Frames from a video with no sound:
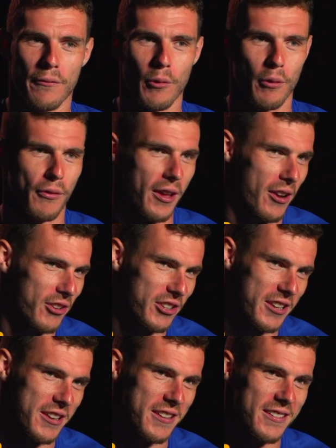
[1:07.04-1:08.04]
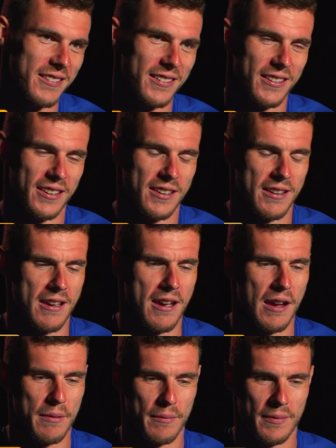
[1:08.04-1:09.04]
full of energy.
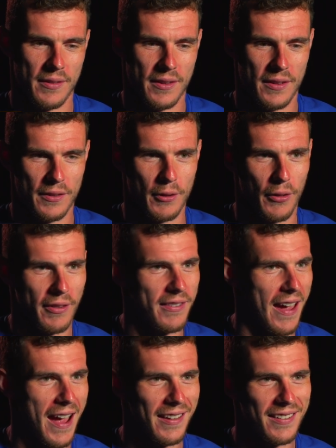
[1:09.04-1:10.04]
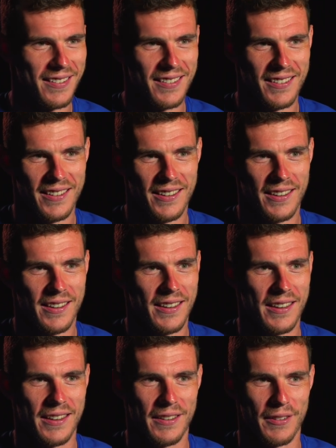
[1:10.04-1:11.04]
Um, he's got the tats.
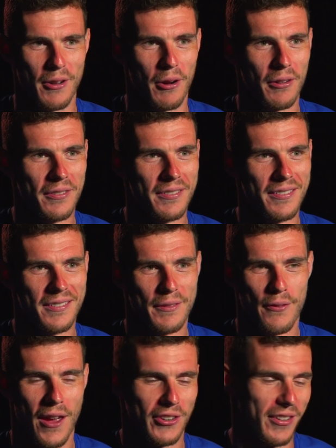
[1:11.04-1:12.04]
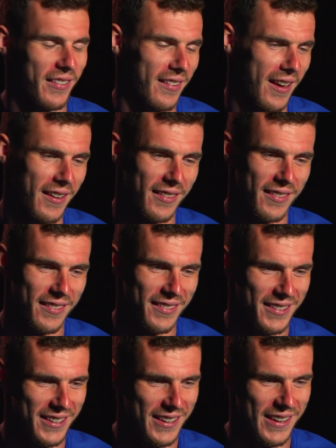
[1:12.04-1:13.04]
He's got fashion sense.
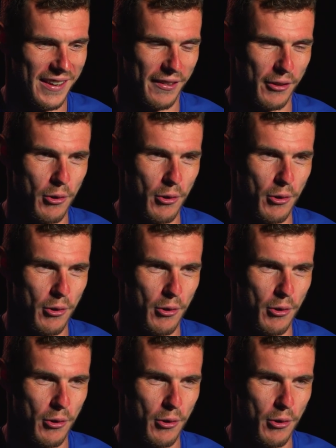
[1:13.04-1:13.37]
He's